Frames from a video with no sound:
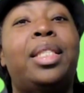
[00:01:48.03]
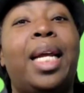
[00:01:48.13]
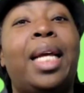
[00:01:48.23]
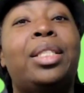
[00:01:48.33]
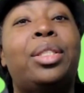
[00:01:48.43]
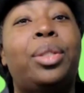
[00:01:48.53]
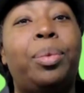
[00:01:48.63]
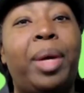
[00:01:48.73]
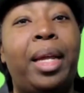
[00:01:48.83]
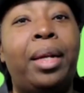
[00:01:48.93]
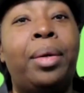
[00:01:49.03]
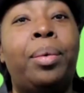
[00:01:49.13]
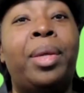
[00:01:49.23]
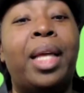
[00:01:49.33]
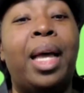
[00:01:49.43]
chance to
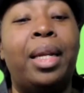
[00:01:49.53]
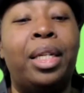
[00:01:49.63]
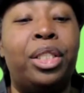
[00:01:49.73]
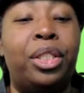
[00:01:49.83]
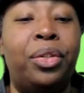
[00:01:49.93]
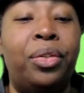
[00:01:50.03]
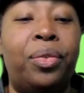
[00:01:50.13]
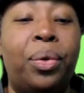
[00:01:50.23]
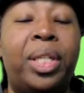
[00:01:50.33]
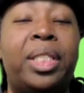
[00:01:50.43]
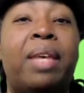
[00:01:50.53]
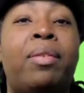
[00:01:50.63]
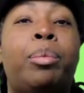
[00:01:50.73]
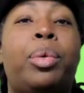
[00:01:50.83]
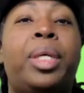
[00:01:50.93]
win with LSU
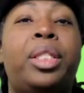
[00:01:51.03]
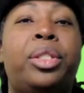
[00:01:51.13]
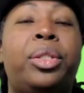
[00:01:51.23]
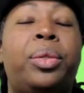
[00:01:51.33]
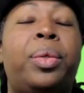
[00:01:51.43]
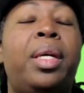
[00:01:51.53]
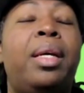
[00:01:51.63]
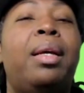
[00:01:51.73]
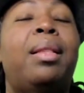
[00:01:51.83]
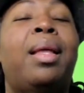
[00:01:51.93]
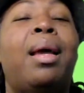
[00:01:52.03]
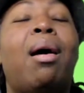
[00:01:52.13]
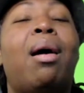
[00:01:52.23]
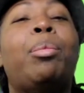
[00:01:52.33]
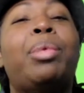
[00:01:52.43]
47.2. They
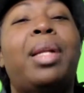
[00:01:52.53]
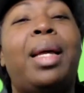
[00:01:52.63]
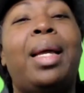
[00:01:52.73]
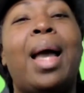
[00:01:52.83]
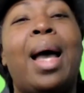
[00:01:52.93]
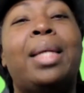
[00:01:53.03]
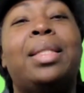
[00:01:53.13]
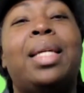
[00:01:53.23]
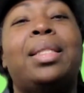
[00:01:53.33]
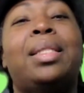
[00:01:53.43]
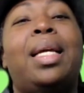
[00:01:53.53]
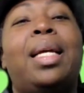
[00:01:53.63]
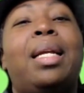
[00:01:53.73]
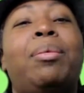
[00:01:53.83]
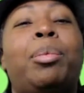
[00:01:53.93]
are playing at Texas
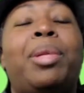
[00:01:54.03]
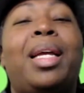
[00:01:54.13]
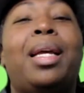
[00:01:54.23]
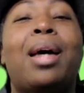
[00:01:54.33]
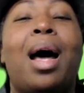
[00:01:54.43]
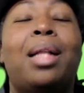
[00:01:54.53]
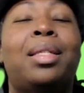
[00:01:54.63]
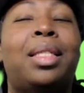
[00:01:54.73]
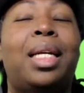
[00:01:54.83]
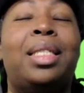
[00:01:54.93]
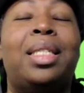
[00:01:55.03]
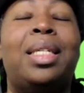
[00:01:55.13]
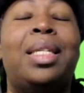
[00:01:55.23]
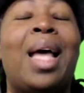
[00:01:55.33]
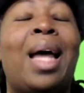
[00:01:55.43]
A&M. They're playing at College
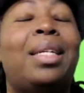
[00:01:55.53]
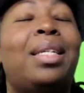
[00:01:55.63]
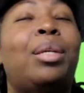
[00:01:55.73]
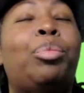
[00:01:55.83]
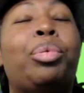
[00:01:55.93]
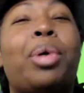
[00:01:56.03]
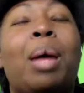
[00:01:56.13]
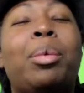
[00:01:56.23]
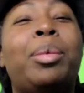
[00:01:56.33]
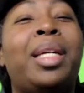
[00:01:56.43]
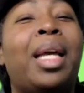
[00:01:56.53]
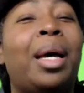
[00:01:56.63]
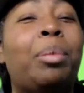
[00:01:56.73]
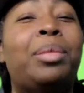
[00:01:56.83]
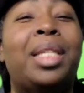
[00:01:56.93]
Station. That could probably
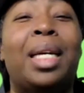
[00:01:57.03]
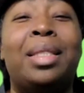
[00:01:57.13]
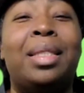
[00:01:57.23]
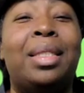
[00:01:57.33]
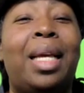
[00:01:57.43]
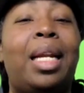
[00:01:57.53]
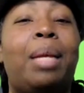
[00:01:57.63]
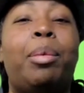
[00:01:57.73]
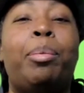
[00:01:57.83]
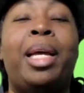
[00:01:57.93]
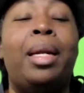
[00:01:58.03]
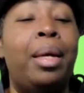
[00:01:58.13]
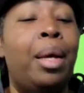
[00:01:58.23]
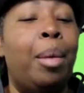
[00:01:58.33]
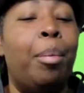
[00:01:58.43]
help Texas A&M a bit,
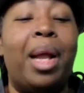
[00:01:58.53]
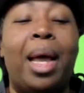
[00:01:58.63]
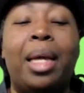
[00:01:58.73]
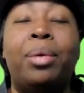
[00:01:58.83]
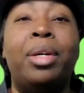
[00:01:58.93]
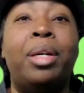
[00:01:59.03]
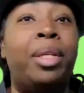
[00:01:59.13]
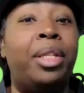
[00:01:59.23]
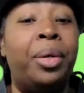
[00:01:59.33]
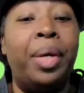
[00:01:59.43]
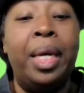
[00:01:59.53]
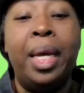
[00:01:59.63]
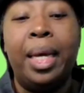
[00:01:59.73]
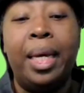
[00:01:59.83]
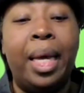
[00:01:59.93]
but I agree with you.
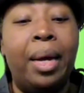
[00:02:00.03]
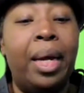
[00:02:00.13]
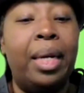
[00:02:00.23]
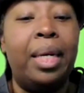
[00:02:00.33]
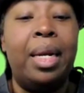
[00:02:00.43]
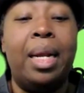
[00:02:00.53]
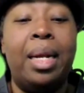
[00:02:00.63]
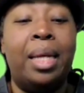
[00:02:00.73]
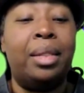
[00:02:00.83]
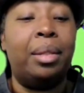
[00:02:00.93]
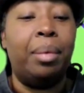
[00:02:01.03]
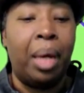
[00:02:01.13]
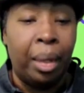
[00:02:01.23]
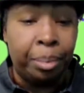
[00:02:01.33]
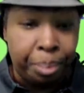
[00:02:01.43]
Garrett
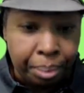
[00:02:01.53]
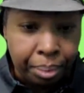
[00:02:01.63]
Nussmeier,